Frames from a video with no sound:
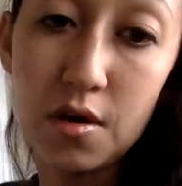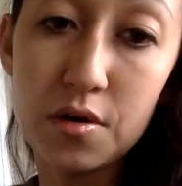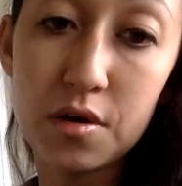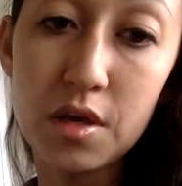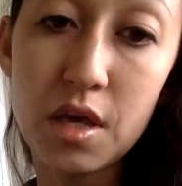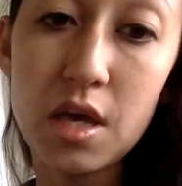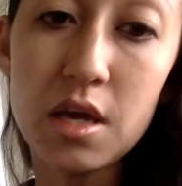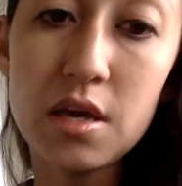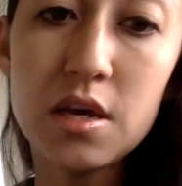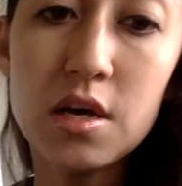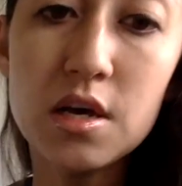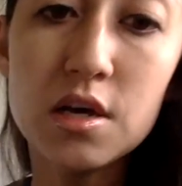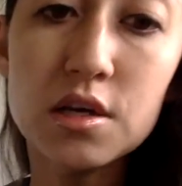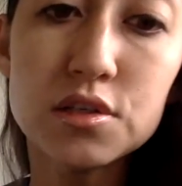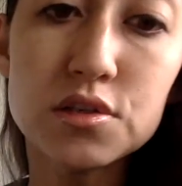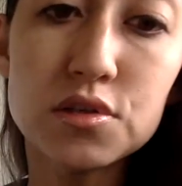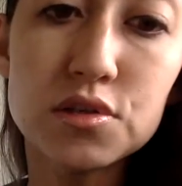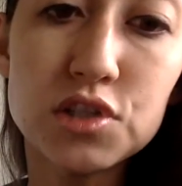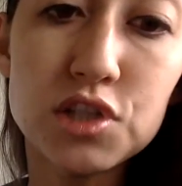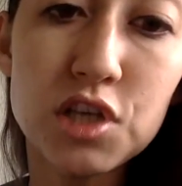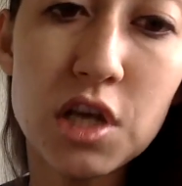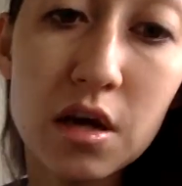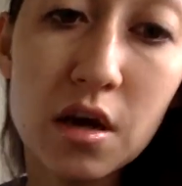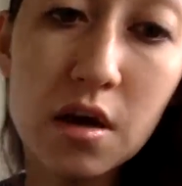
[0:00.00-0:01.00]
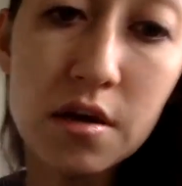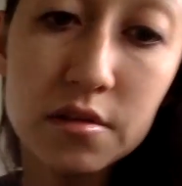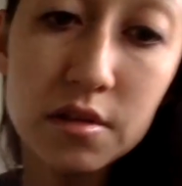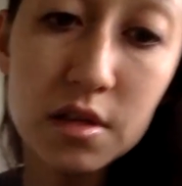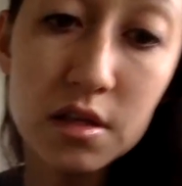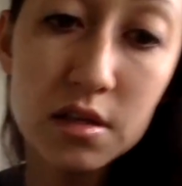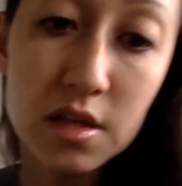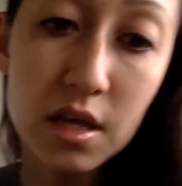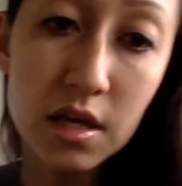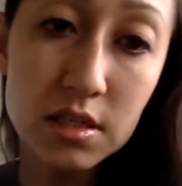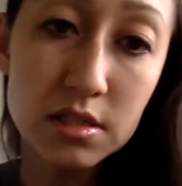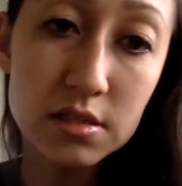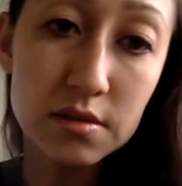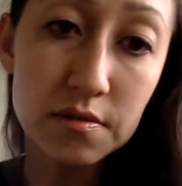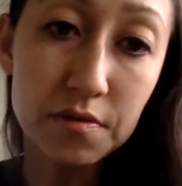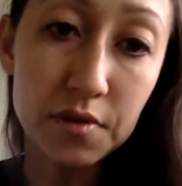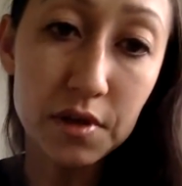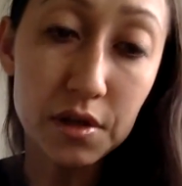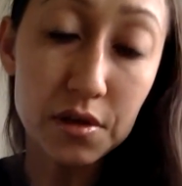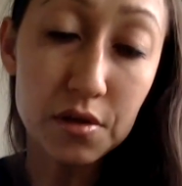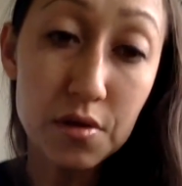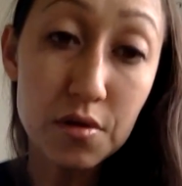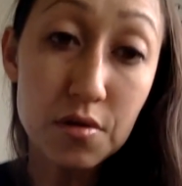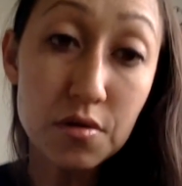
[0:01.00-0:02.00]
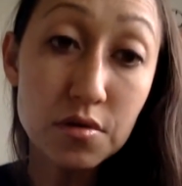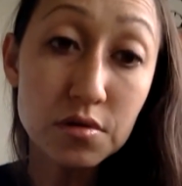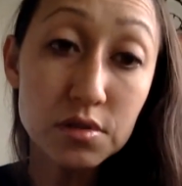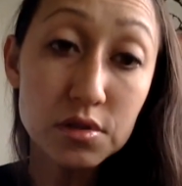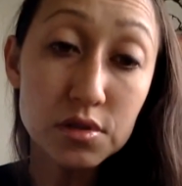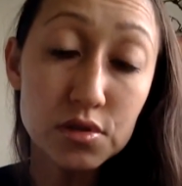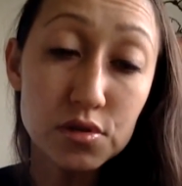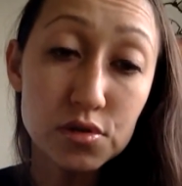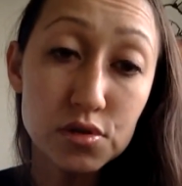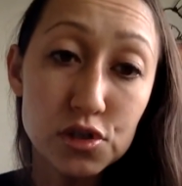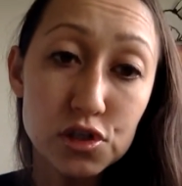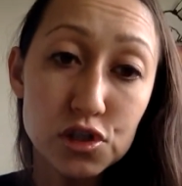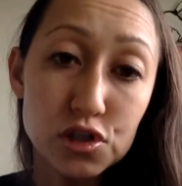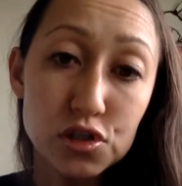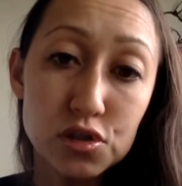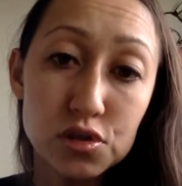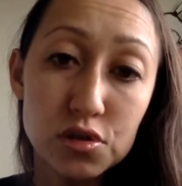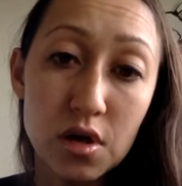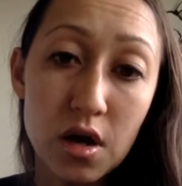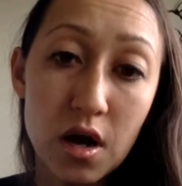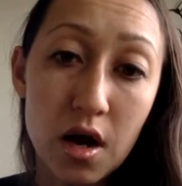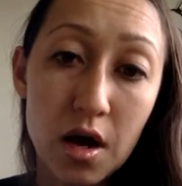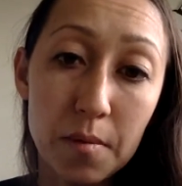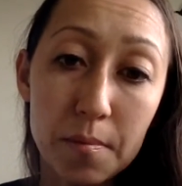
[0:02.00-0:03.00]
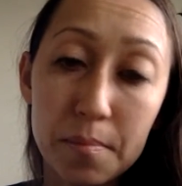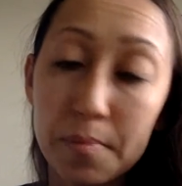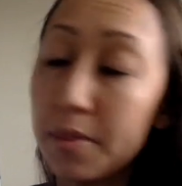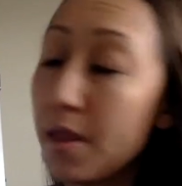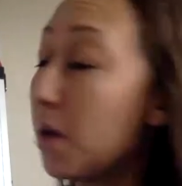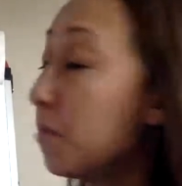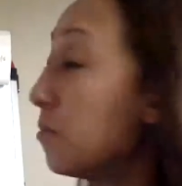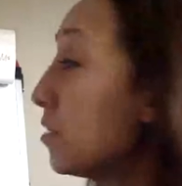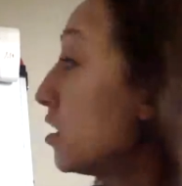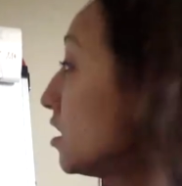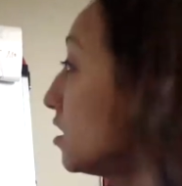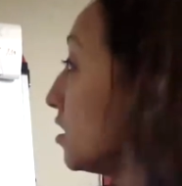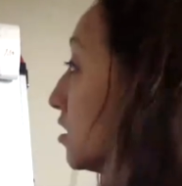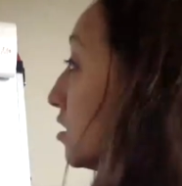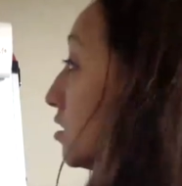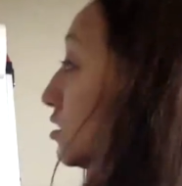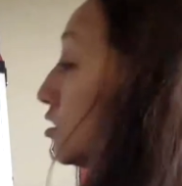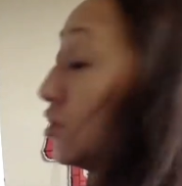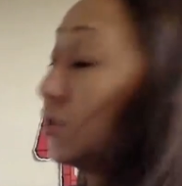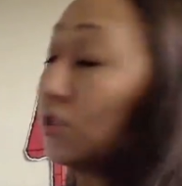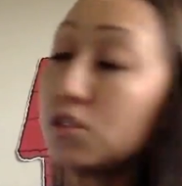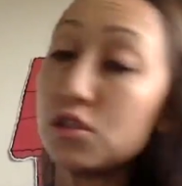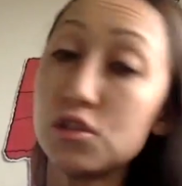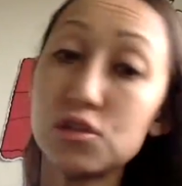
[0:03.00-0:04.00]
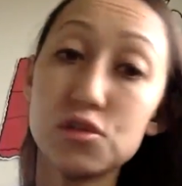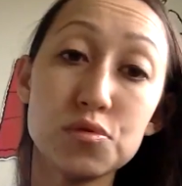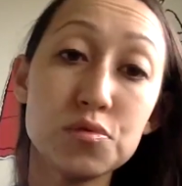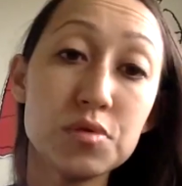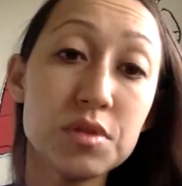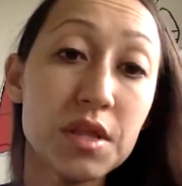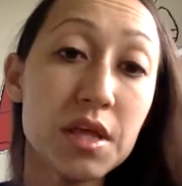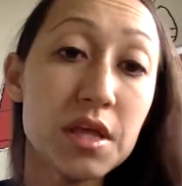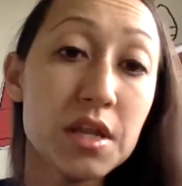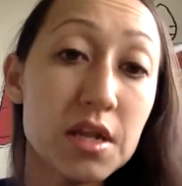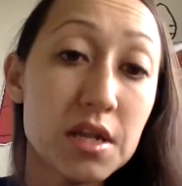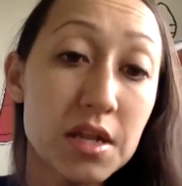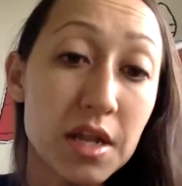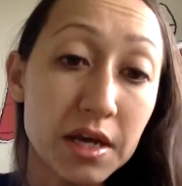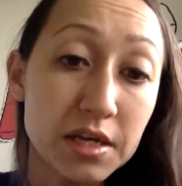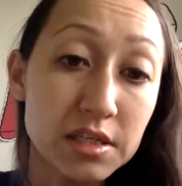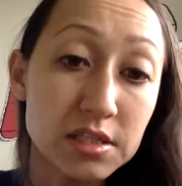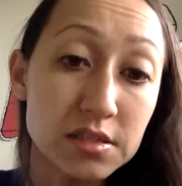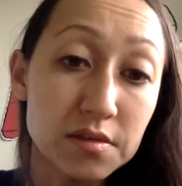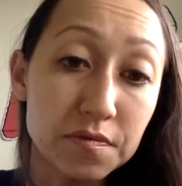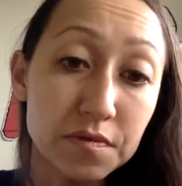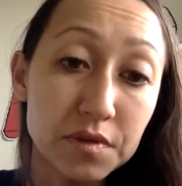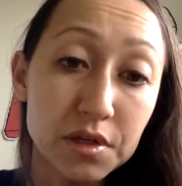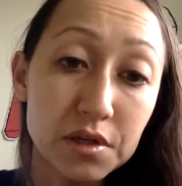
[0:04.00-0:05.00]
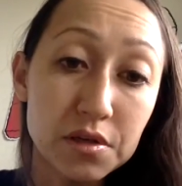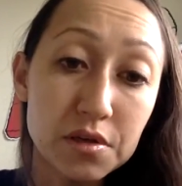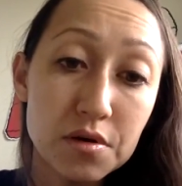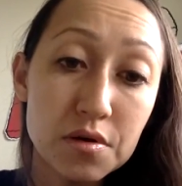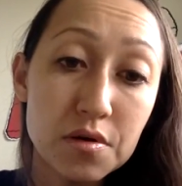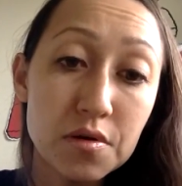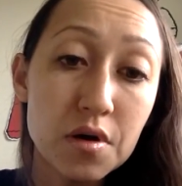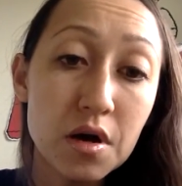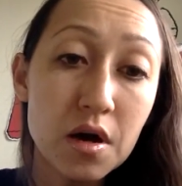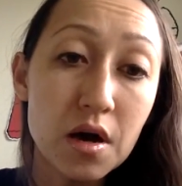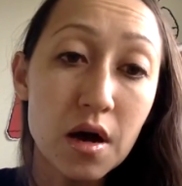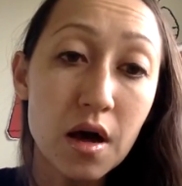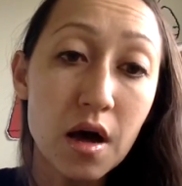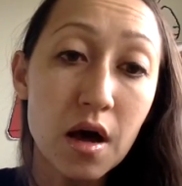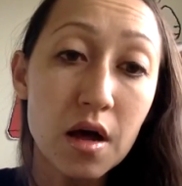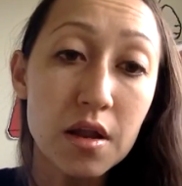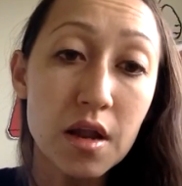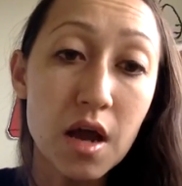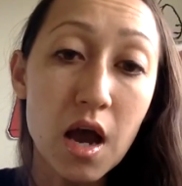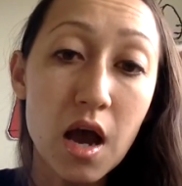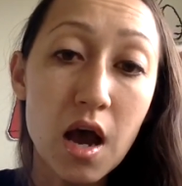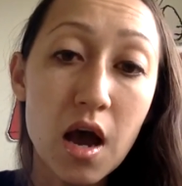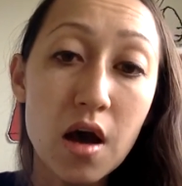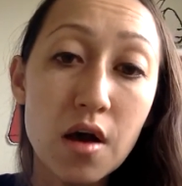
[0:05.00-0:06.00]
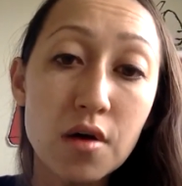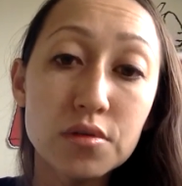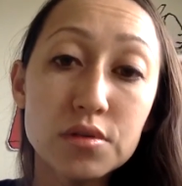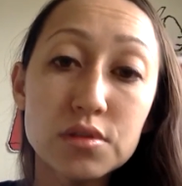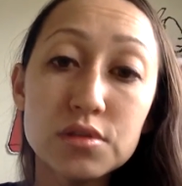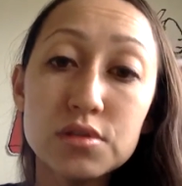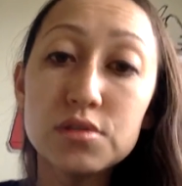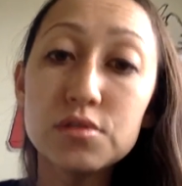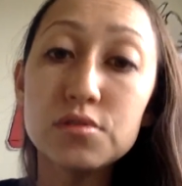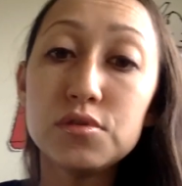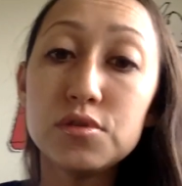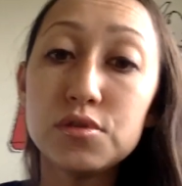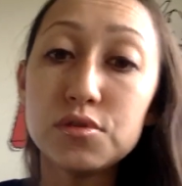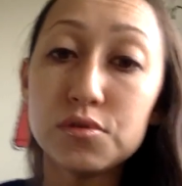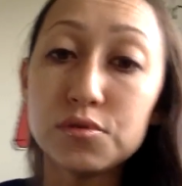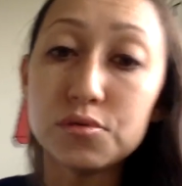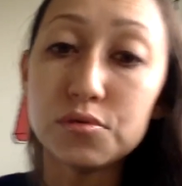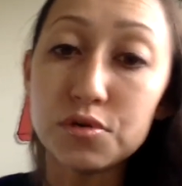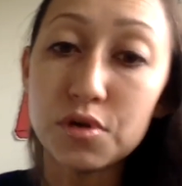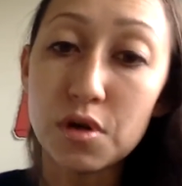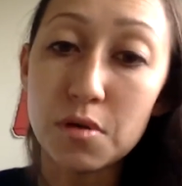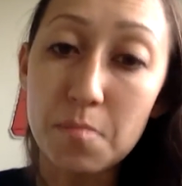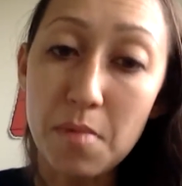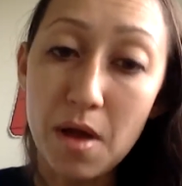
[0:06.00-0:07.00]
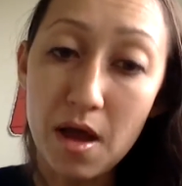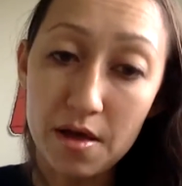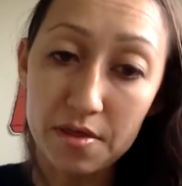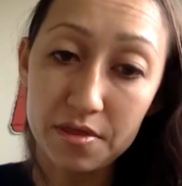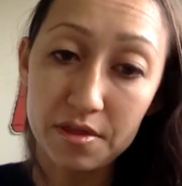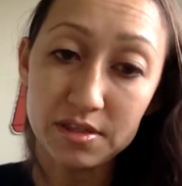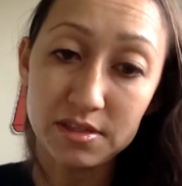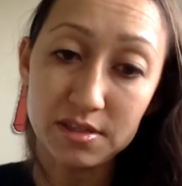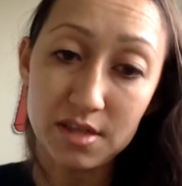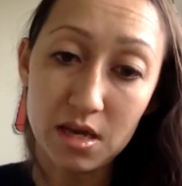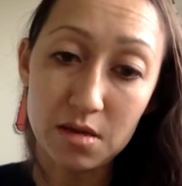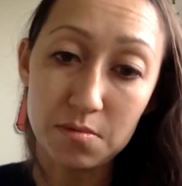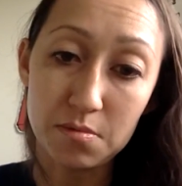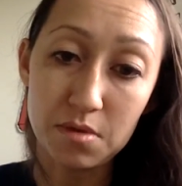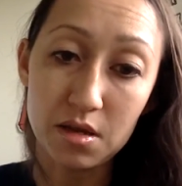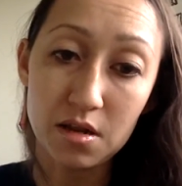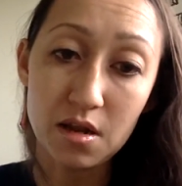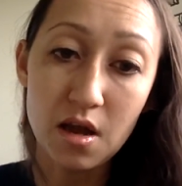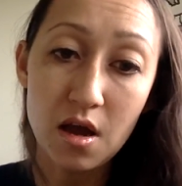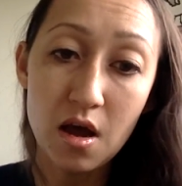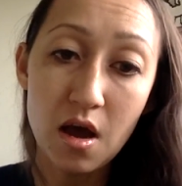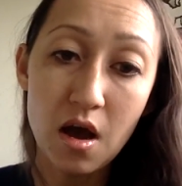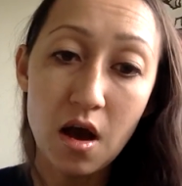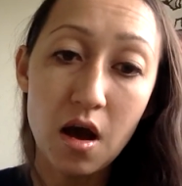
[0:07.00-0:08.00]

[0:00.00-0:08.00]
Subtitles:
Okay, so check out the next video to I'm going to do it in the next video on how to do your math assignment.